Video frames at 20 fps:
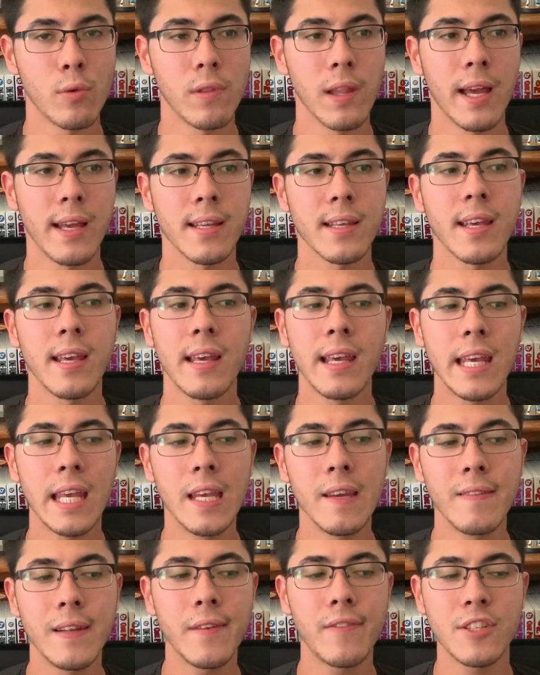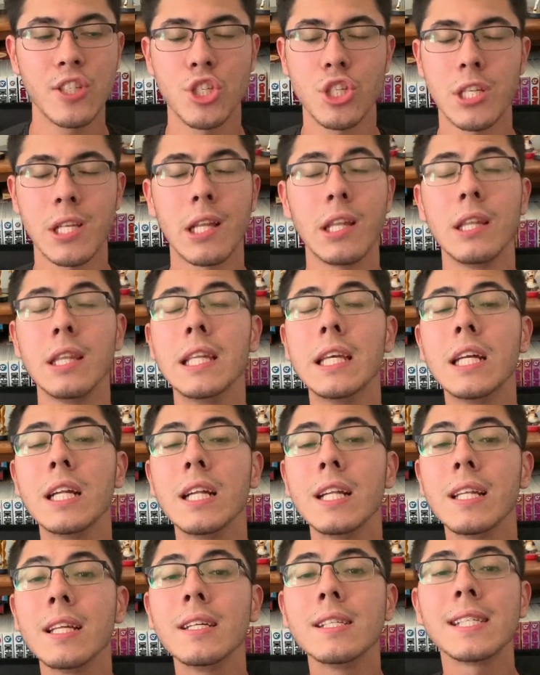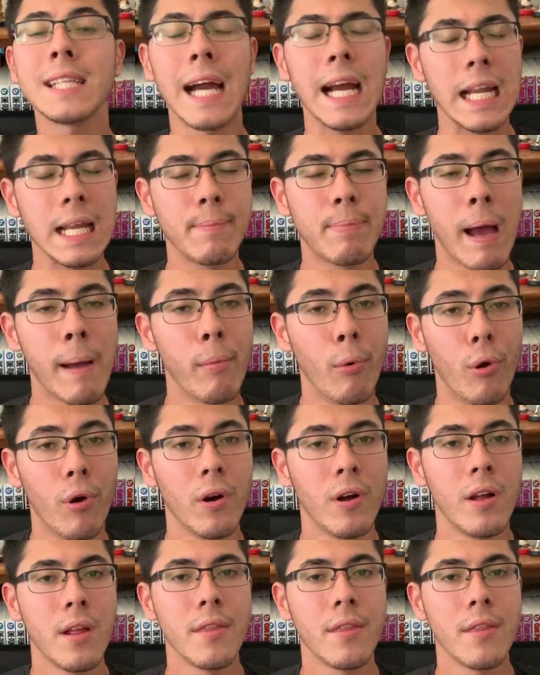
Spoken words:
Like, even if it's just a little tiny pebble